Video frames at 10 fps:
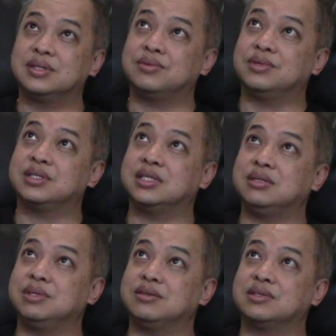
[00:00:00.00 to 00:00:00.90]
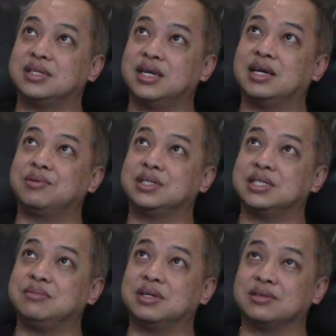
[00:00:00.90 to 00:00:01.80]
Was it emails? Yeah, it was
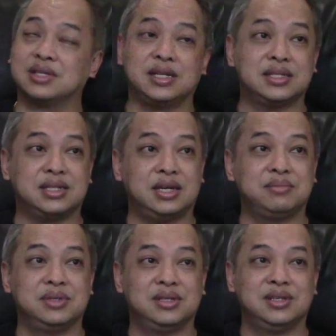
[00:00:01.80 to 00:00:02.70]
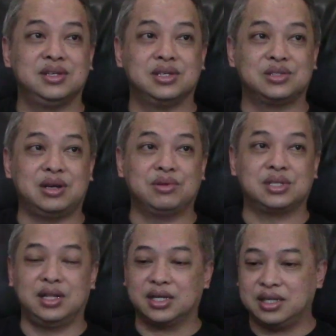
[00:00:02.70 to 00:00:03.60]
emails at that time. So I was
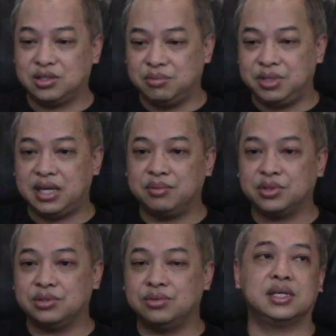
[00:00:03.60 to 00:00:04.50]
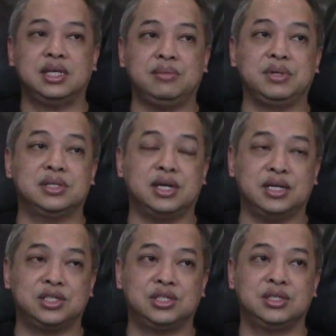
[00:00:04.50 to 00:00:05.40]
lucky to be able to keep in
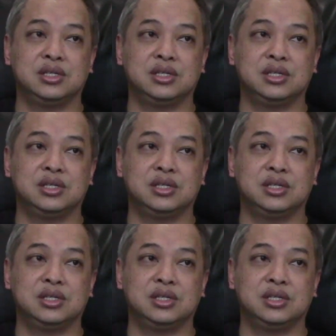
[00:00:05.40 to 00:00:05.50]
touch